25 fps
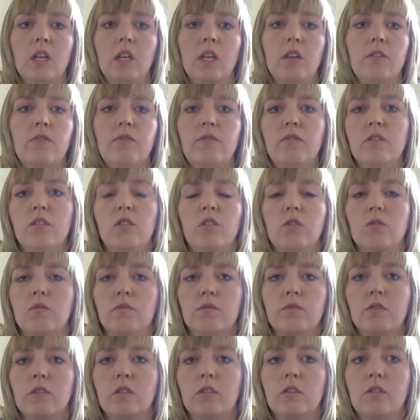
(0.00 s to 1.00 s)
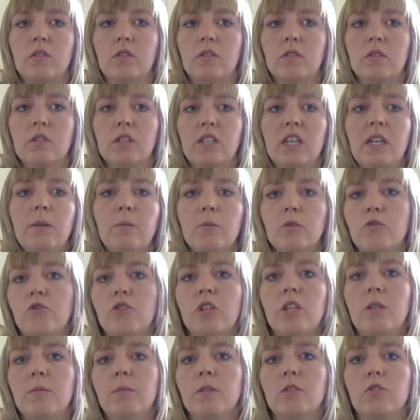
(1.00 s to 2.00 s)
if you know, for chemo
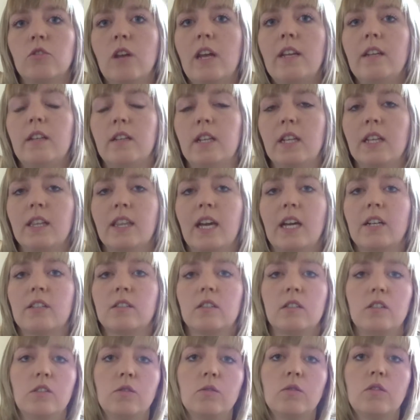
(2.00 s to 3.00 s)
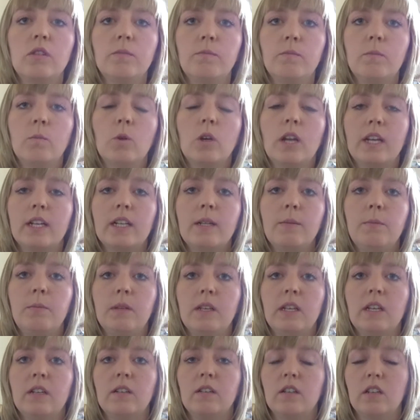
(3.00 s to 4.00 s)
treatments or anything like that, you'd more likely
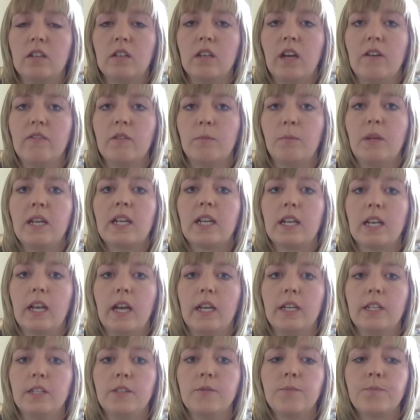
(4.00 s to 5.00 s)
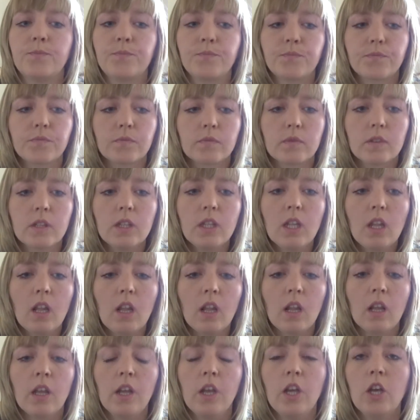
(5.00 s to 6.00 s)
be like have a PICC line.
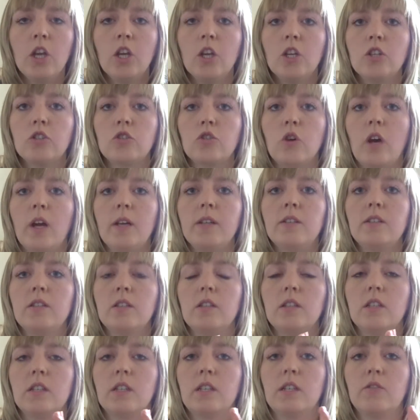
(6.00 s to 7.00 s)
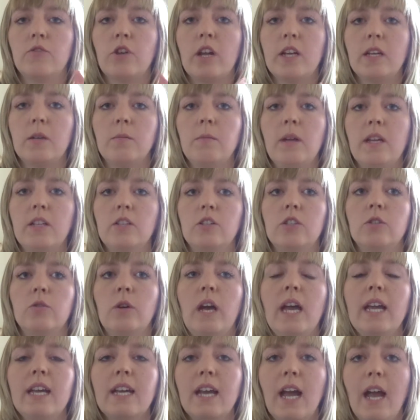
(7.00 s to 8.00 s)
So I'd recommend to
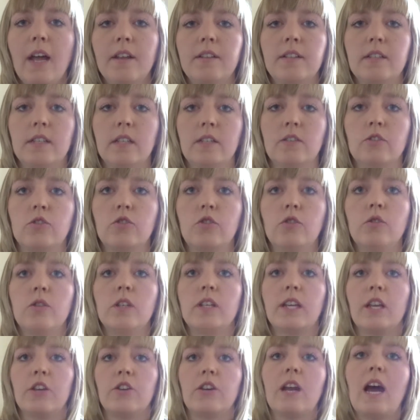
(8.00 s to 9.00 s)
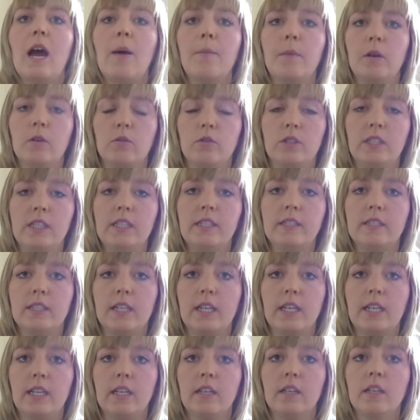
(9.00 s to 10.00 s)
wear cardigans so you can get your arm out
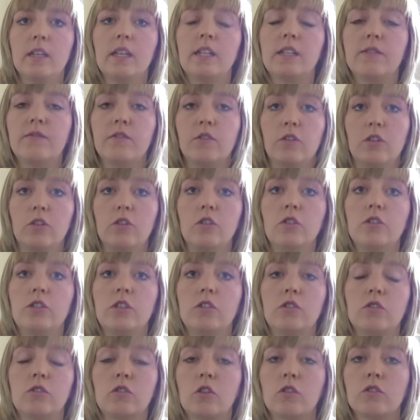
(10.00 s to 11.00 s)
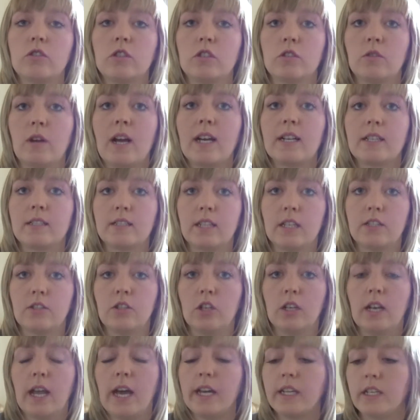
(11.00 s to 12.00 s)
easily, and for the nurses or doctors to access
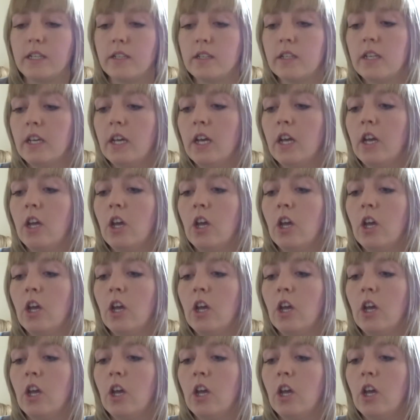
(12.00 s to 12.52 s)
your line.